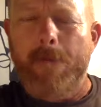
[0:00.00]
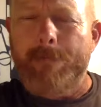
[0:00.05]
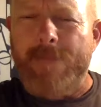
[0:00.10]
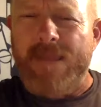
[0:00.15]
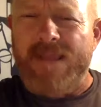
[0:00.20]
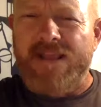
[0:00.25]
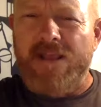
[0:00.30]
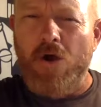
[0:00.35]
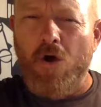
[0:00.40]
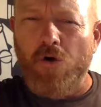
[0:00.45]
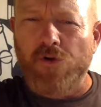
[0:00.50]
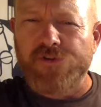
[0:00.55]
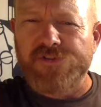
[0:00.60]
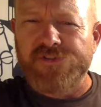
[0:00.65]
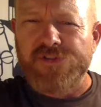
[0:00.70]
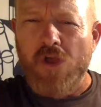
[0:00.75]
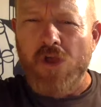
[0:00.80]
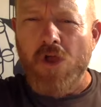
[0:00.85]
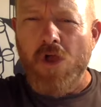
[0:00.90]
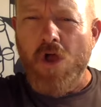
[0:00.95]

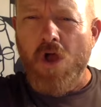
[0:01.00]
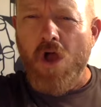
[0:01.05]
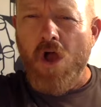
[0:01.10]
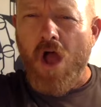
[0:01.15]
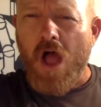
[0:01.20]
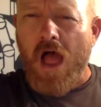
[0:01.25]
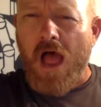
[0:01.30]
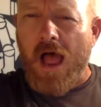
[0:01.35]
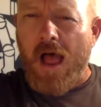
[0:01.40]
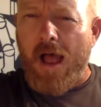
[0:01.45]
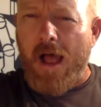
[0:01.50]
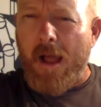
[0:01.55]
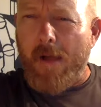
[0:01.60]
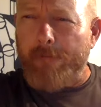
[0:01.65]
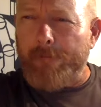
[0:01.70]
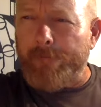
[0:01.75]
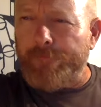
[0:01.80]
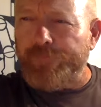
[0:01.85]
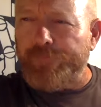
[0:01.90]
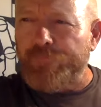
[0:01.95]
because
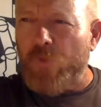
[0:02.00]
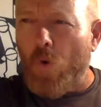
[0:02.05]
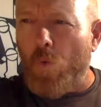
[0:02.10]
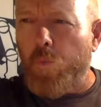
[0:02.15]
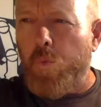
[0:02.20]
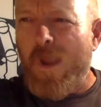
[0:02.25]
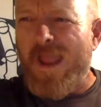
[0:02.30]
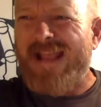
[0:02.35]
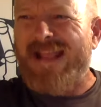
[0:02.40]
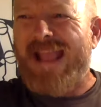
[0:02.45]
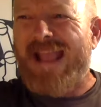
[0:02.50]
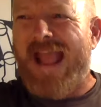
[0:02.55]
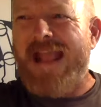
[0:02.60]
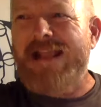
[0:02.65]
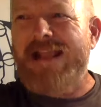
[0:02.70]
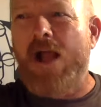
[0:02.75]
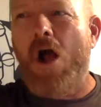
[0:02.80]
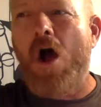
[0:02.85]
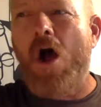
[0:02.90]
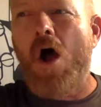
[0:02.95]
we're
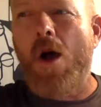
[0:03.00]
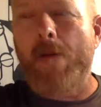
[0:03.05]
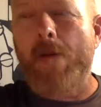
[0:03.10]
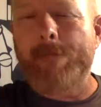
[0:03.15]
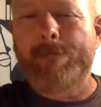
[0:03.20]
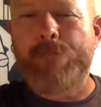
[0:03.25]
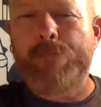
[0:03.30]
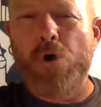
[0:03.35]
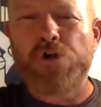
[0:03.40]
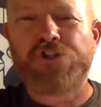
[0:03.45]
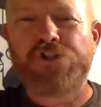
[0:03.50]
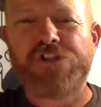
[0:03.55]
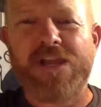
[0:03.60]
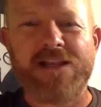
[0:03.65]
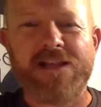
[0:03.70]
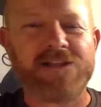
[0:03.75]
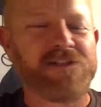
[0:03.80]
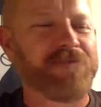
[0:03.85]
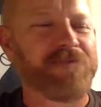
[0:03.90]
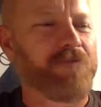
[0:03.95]
getting our
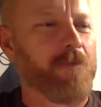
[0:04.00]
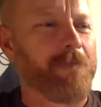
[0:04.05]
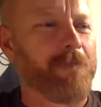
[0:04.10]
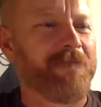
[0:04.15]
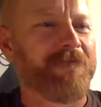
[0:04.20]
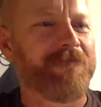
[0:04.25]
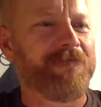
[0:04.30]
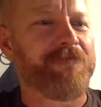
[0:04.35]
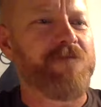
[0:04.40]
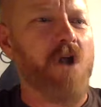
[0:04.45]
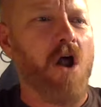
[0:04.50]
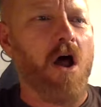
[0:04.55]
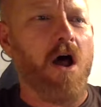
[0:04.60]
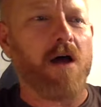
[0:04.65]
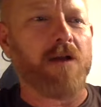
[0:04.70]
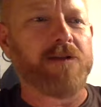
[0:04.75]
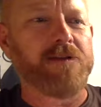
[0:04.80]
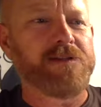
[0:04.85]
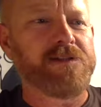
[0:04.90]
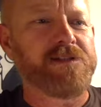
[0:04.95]
bushings from
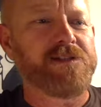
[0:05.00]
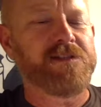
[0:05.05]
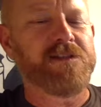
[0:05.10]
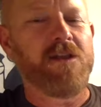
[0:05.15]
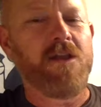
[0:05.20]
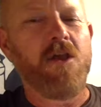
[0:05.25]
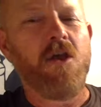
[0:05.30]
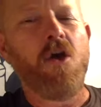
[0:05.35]
France,